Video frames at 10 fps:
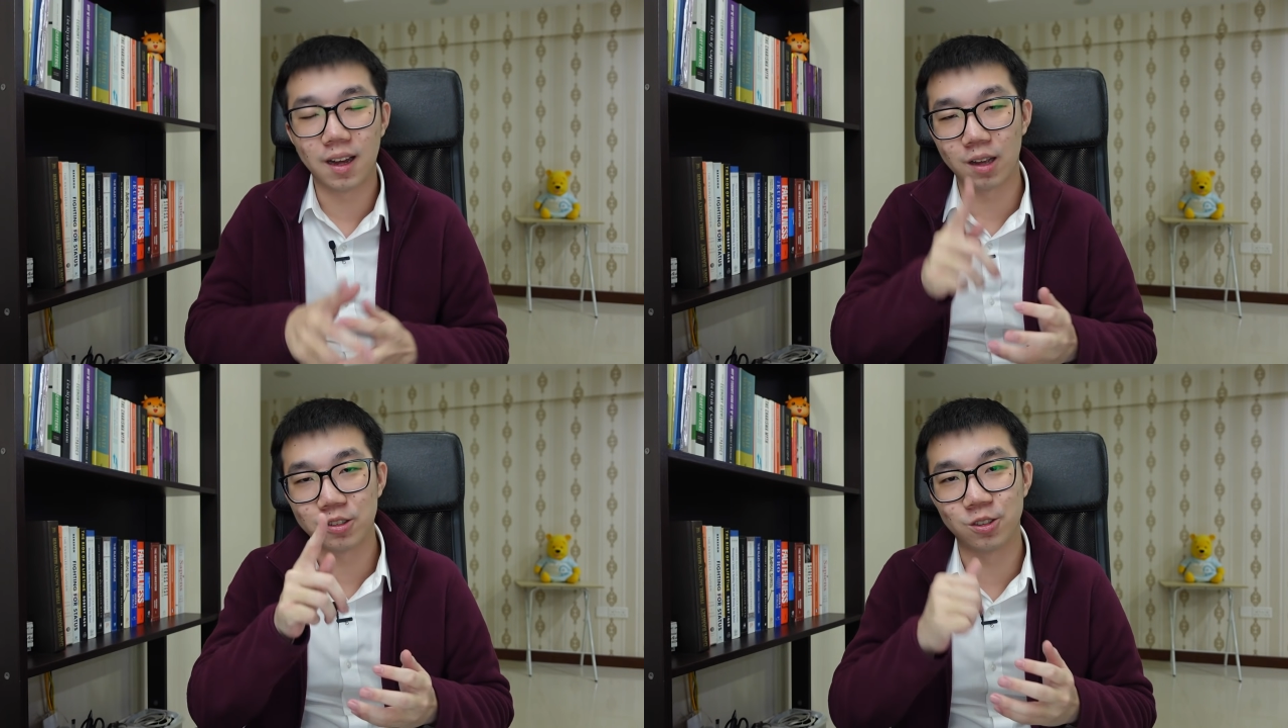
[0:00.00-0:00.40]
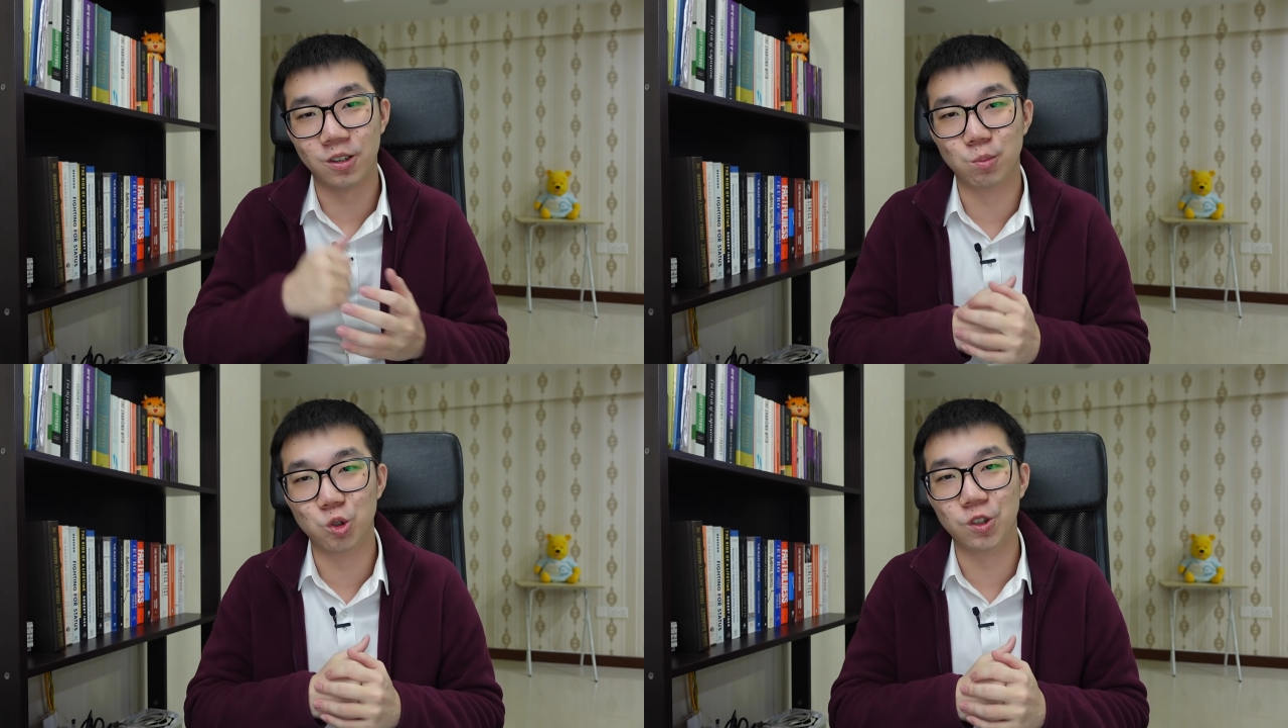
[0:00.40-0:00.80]
I'll see you on
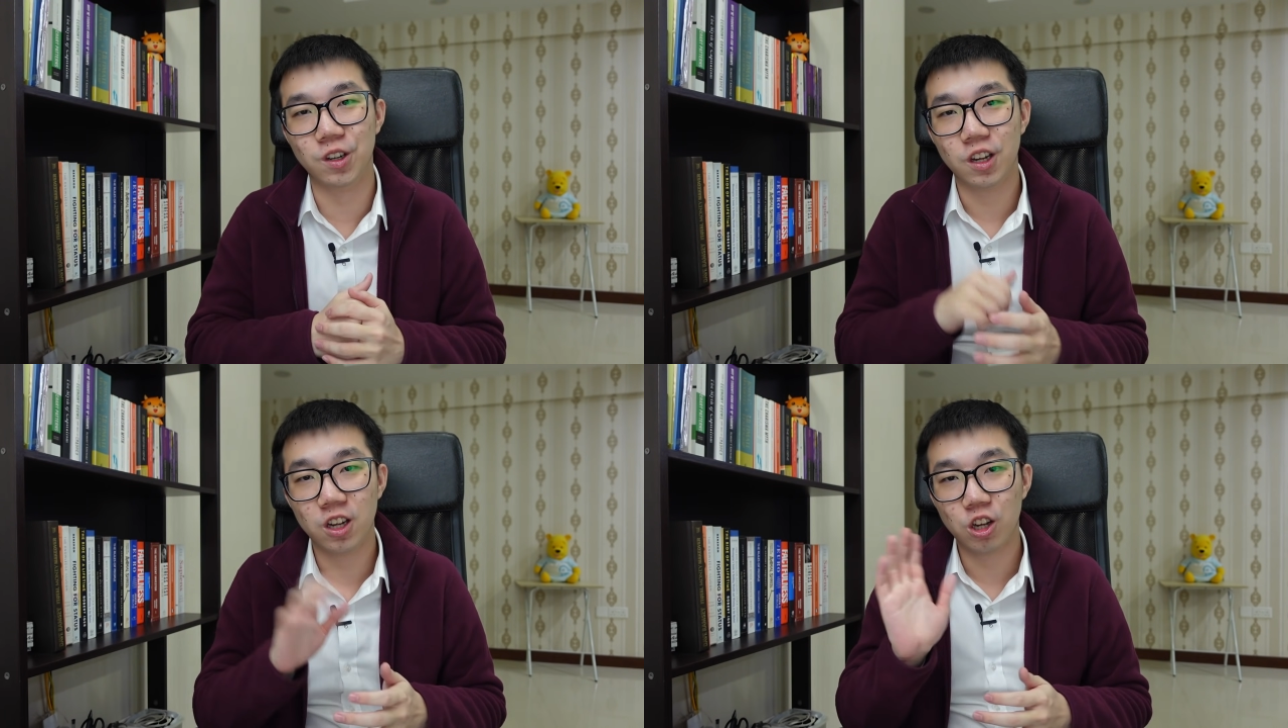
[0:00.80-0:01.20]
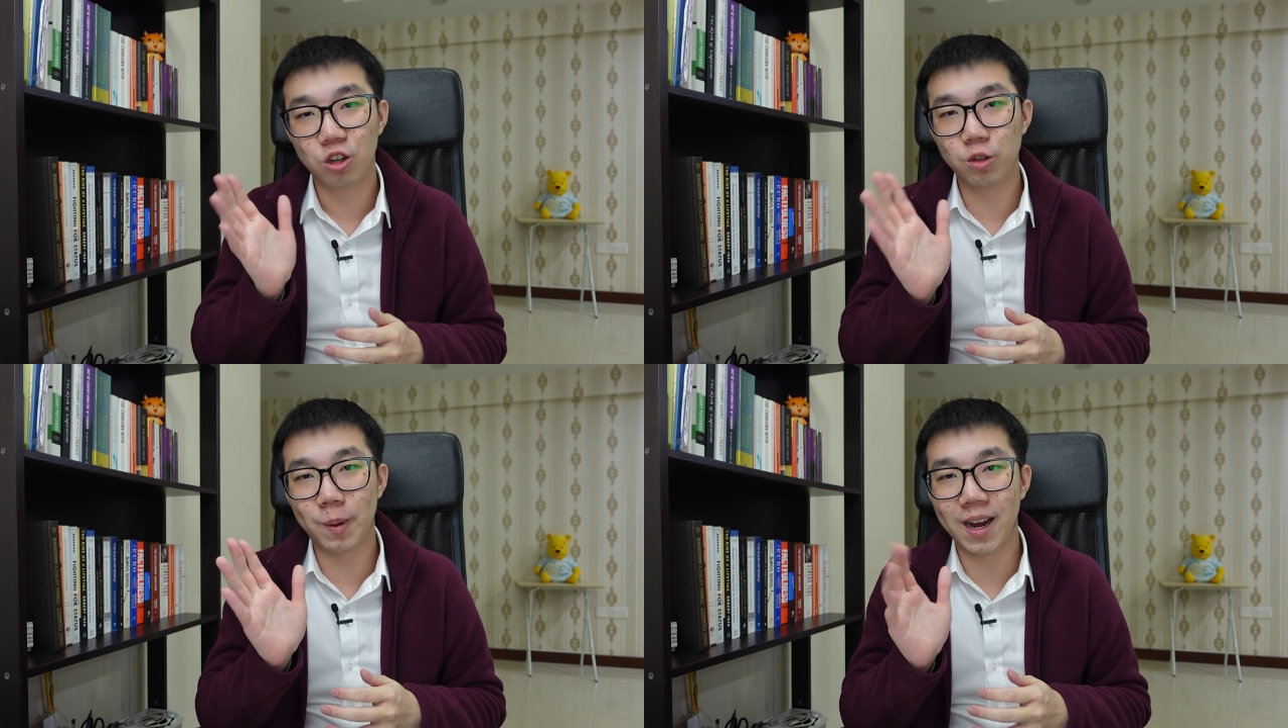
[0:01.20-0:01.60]
the moon.
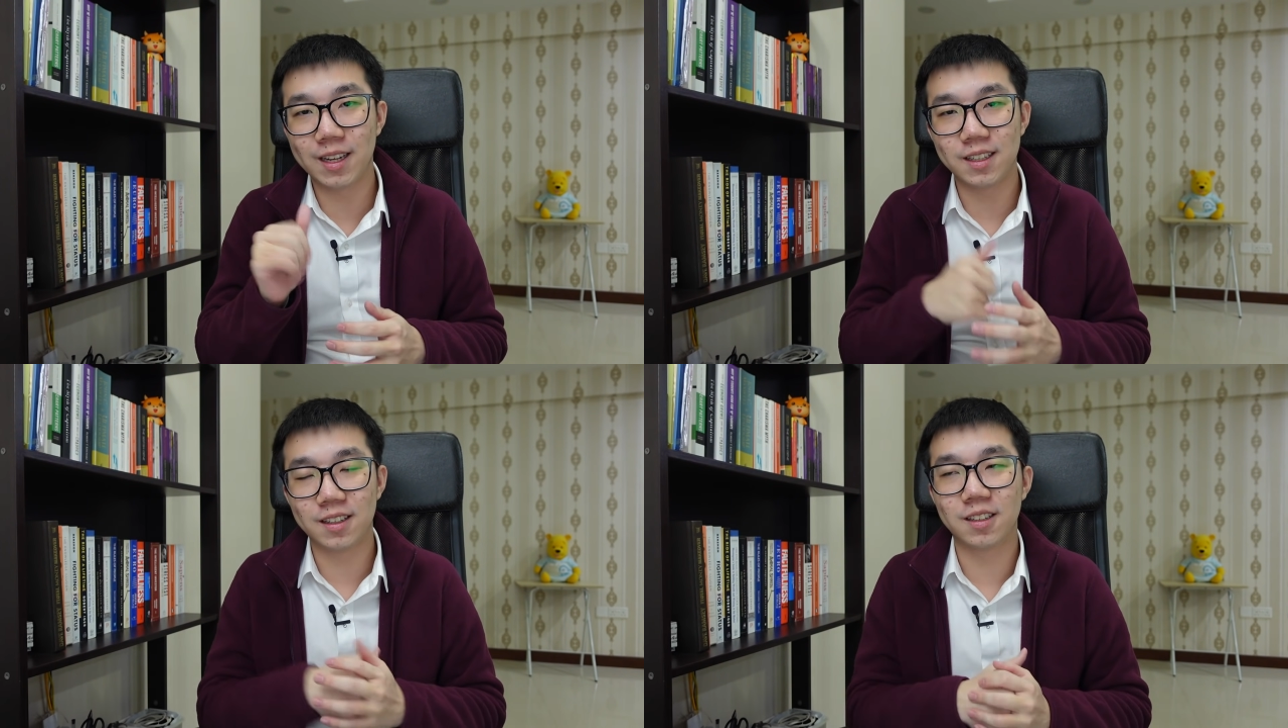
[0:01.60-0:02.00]
Goodbye!